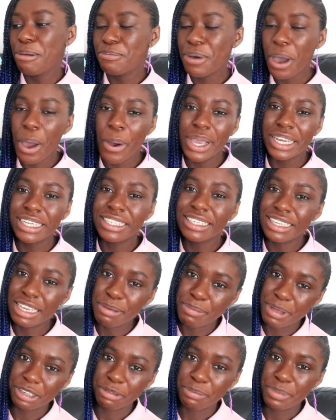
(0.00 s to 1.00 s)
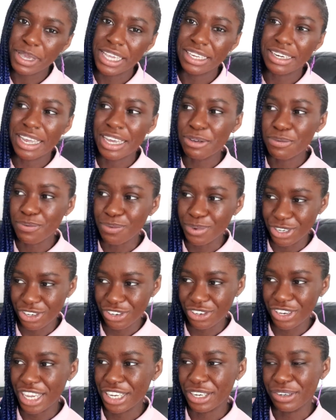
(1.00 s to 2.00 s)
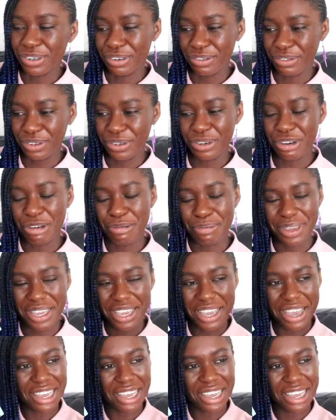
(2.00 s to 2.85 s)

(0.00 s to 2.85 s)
poet emailed me like, would you like a review copy?